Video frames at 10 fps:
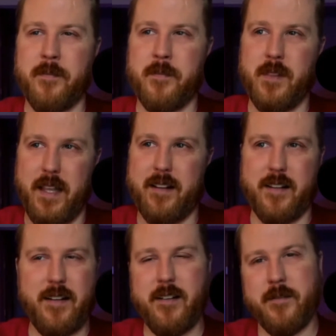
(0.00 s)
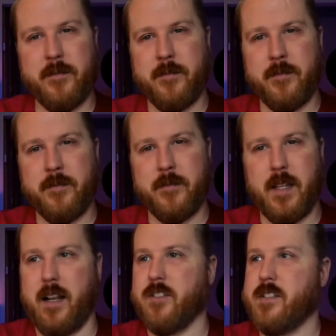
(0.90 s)
lately,
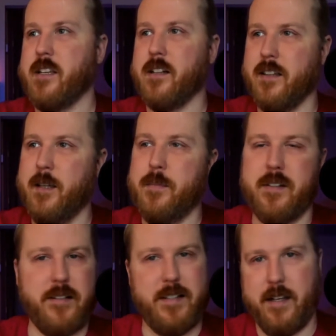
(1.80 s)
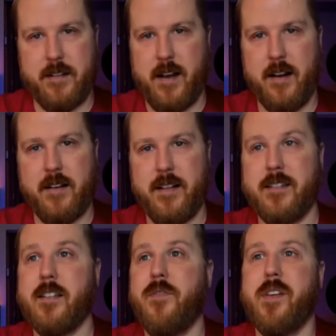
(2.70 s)
like I'll see clips on TikTok, it's
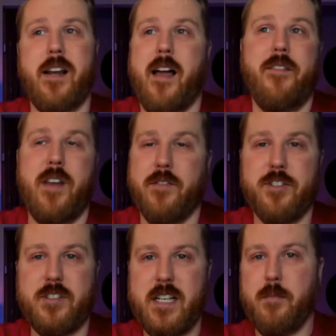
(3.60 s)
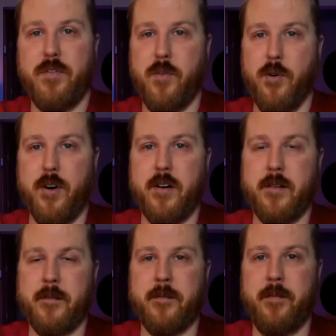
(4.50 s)
stuff that I've never seen before
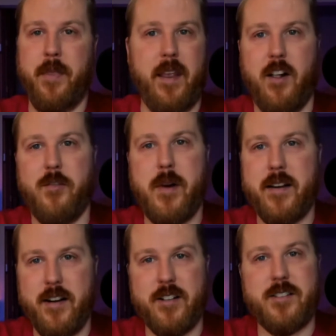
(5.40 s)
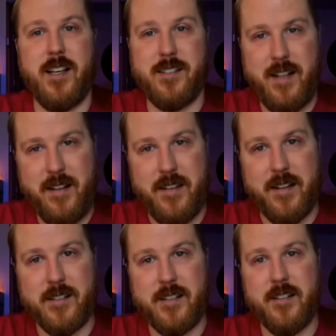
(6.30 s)
in all of my years as an
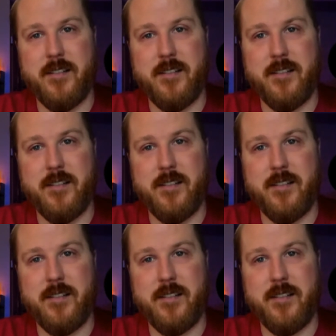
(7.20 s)
atheist.